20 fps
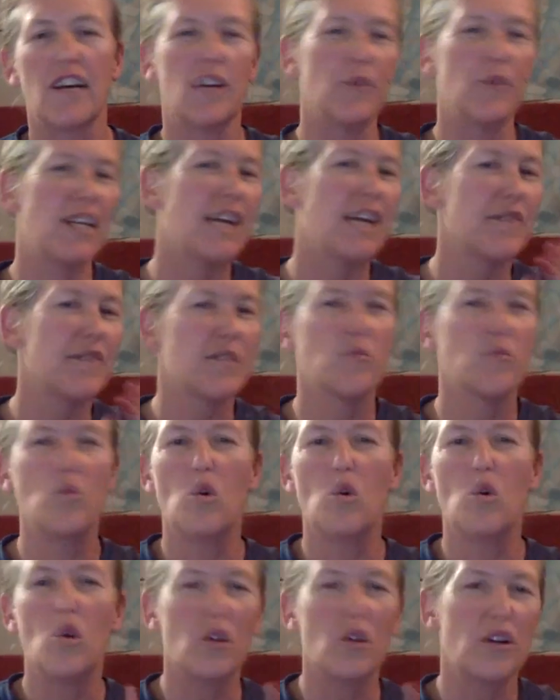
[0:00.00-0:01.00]
we'd have some
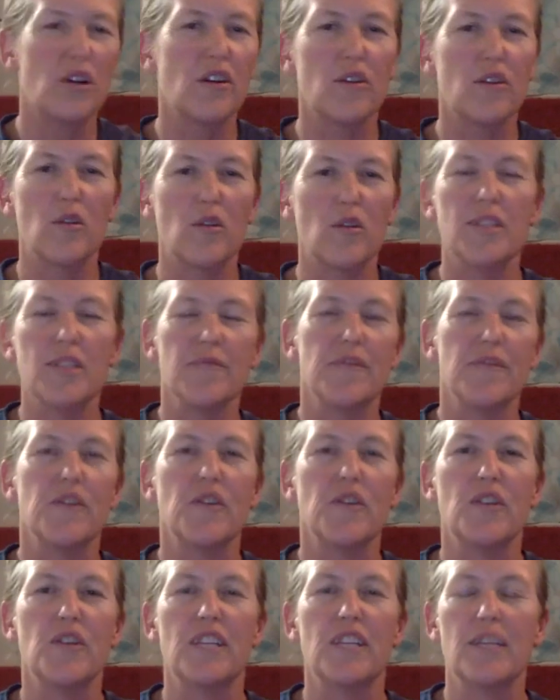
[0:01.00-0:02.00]
water or some
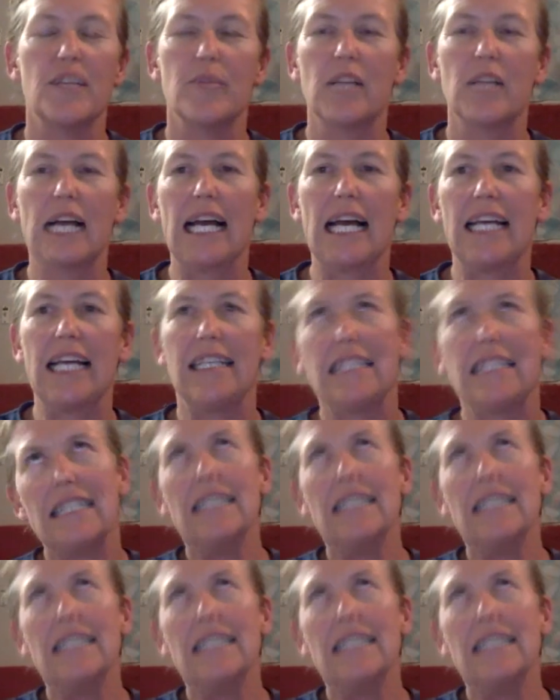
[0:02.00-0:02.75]
food in the plane